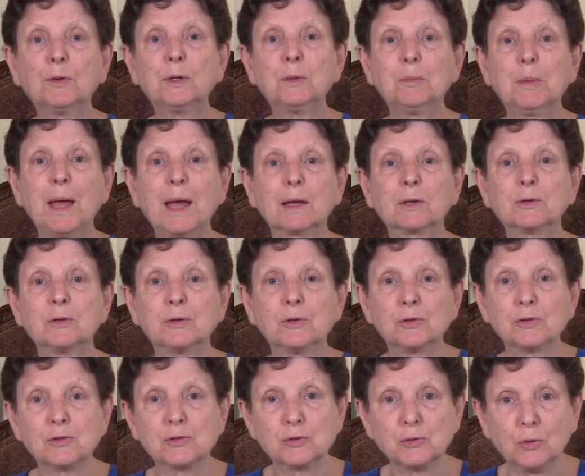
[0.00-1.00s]
it back to the
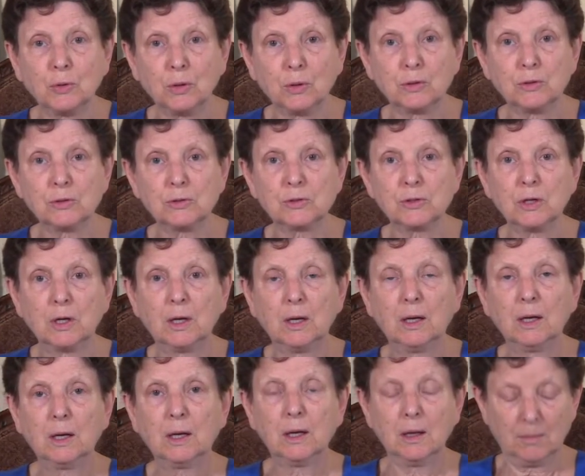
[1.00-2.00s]
source
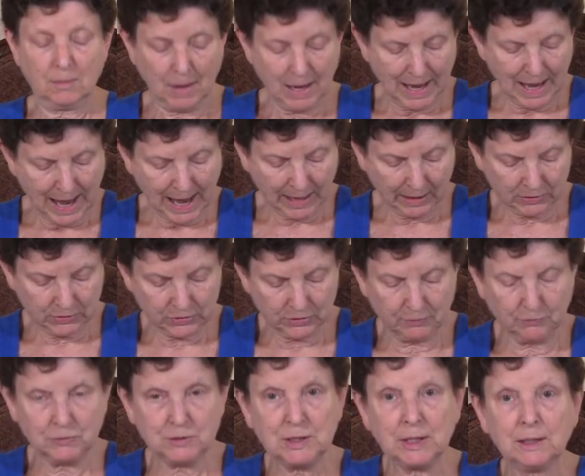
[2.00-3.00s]
by acts
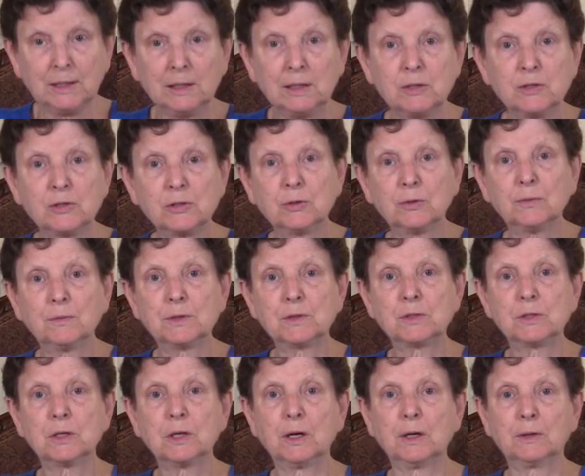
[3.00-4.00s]
of daily
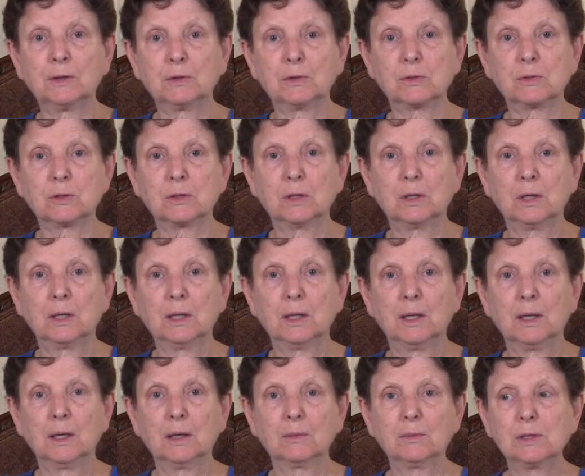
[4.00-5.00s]
service to others.
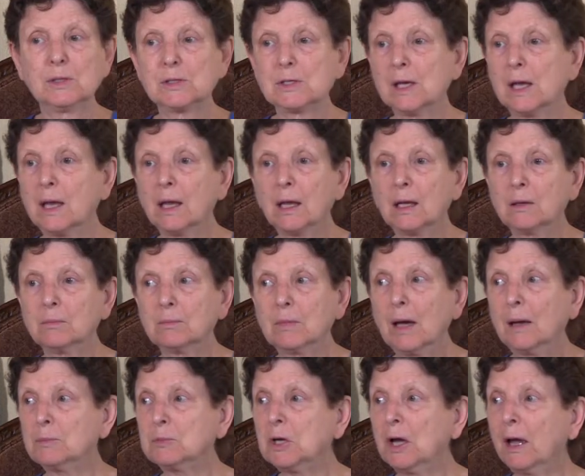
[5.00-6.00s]
We say,
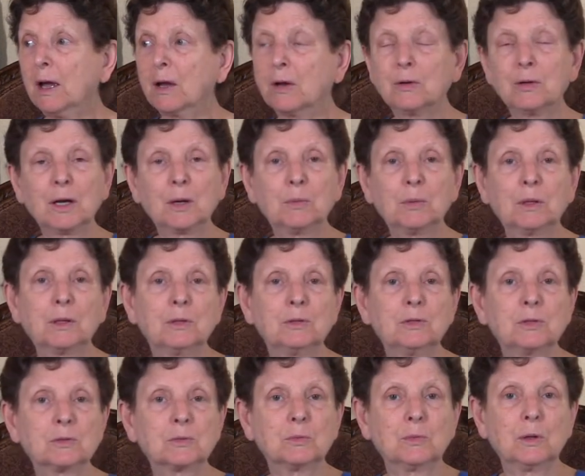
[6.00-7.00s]
I'm tired, I really
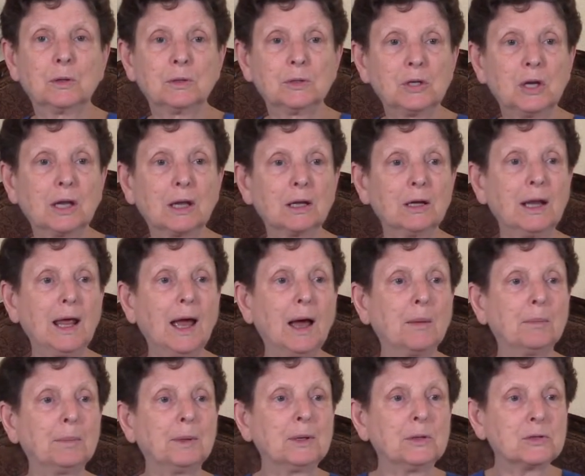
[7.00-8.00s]
just want to take a
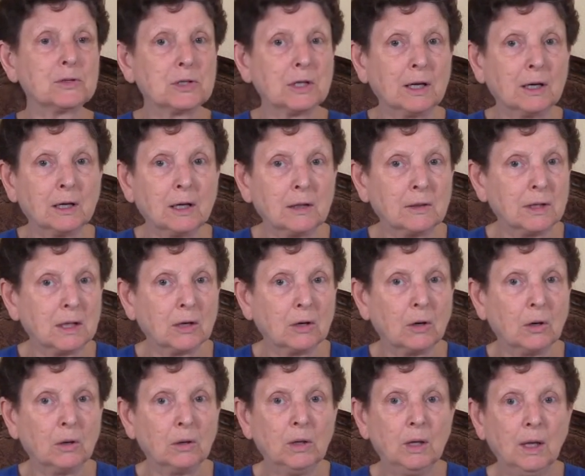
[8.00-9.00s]
nap, but instead I think
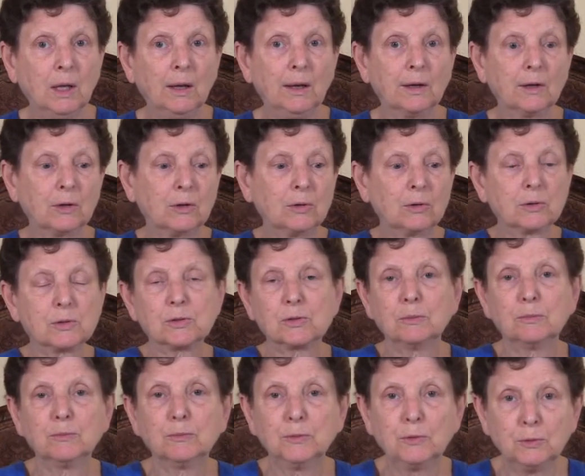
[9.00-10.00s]
I'll cook
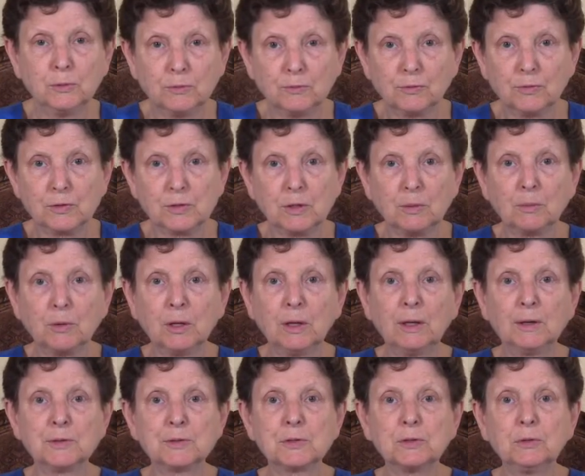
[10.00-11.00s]
some food for someone
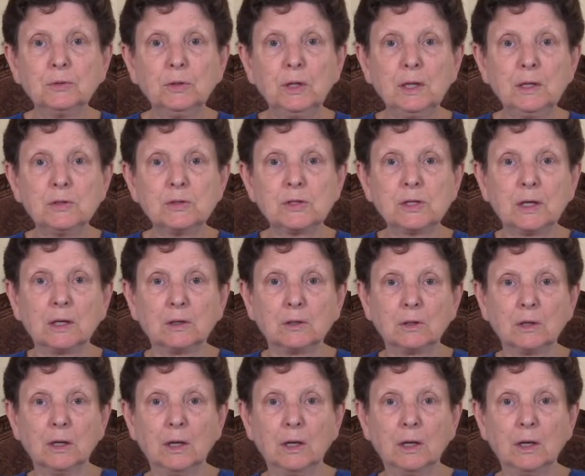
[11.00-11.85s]
else who needs it.